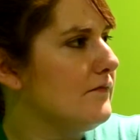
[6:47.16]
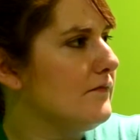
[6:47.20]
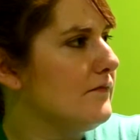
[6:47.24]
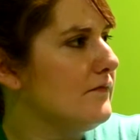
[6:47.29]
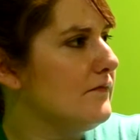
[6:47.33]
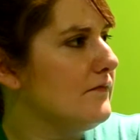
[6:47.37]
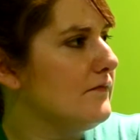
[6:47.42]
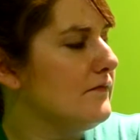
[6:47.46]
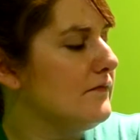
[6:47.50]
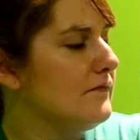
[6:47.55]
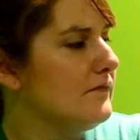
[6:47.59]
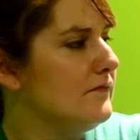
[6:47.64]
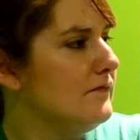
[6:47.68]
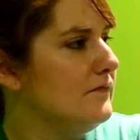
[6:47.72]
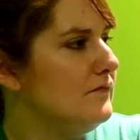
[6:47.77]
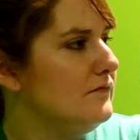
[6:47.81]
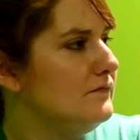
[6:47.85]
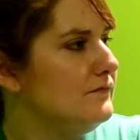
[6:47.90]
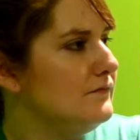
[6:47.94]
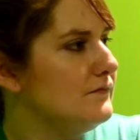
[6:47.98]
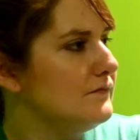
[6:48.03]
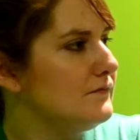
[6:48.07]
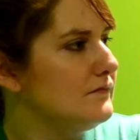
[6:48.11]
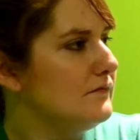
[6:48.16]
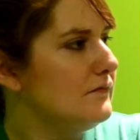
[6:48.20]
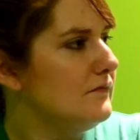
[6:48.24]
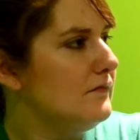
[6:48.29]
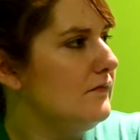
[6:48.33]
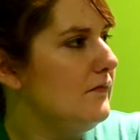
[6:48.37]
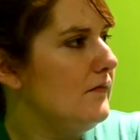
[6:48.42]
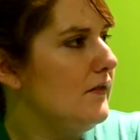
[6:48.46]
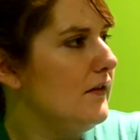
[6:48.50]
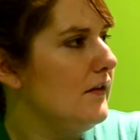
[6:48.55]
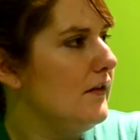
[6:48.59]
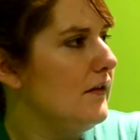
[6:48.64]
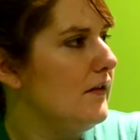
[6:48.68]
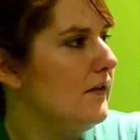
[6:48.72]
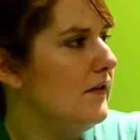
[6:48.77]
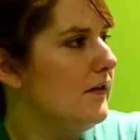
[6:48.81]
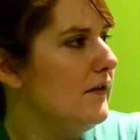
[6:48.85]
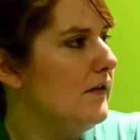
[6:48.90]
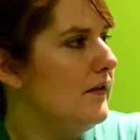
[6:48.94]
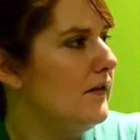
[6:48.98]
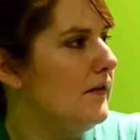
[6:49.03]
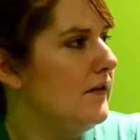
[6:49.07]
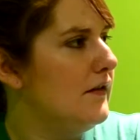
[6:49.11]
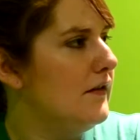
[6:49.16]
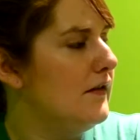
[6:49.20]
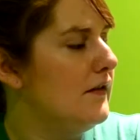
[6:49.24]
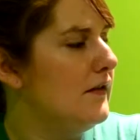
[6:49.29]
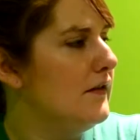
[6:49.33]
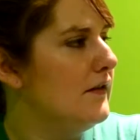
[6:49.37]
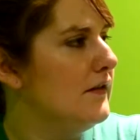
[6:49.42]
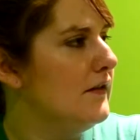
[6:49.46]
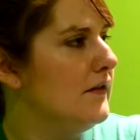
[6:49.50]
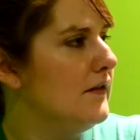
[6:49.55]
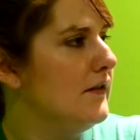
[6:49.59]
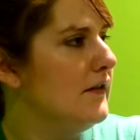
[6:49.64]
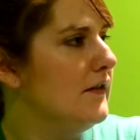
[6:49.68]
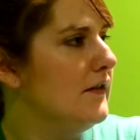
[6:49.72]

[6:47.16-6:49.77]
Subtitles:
No words are spoken by the person on screen.